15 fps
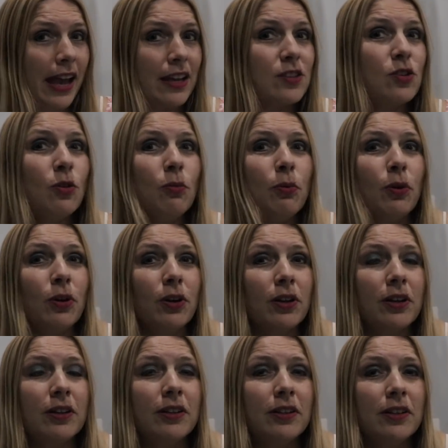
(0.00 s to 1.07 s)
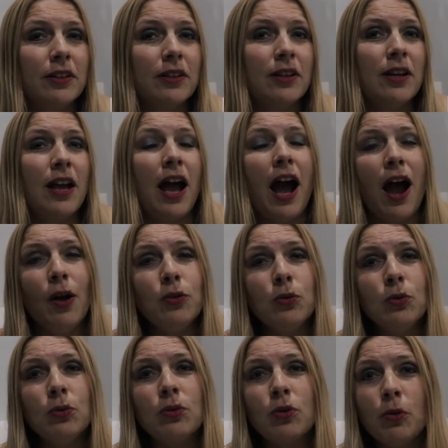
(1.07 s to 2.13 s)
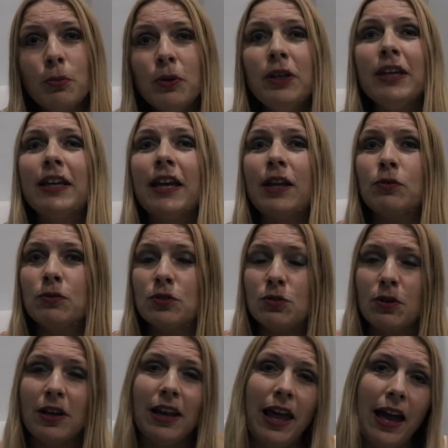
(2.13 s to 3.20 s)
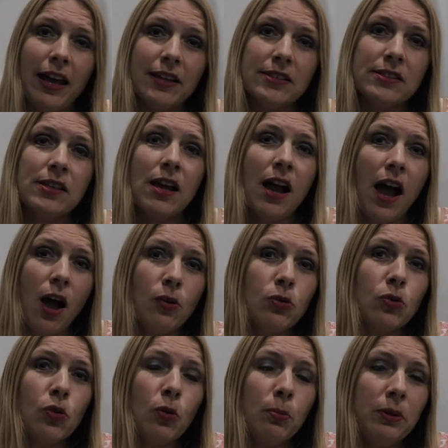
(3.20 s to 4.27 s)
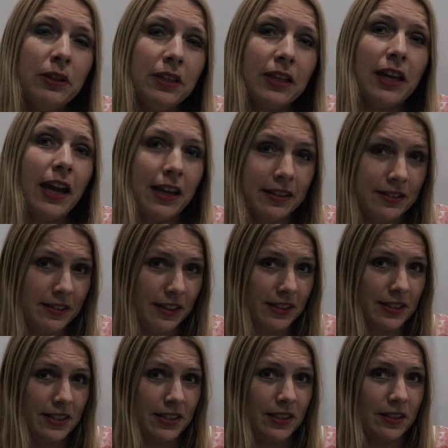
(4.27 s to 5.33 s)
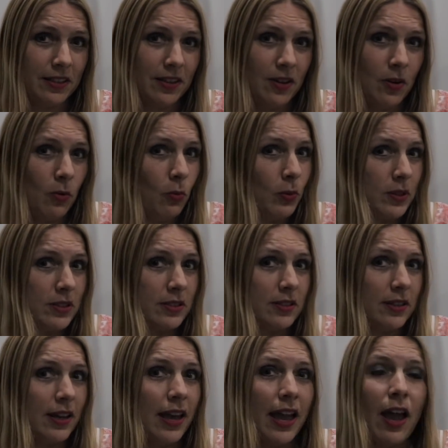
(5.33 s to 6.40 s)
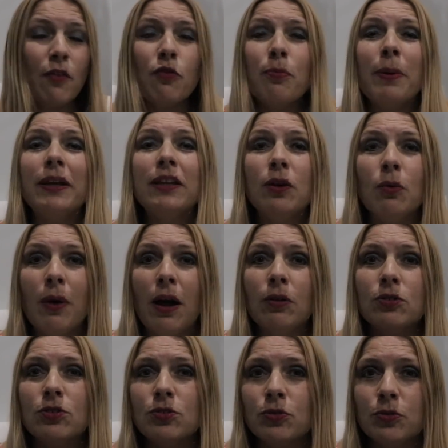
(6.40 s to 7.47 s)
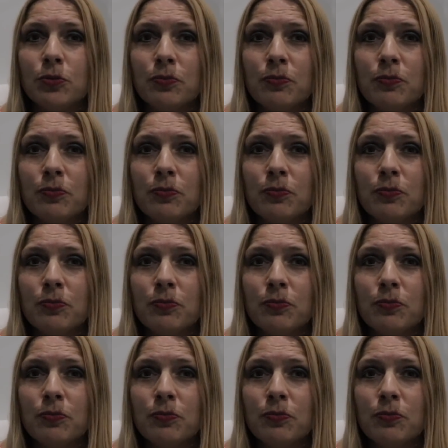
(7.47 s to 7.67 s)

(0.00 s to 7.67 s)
at your work, how you communicate with your clients, how you communicate actually with everybody around you.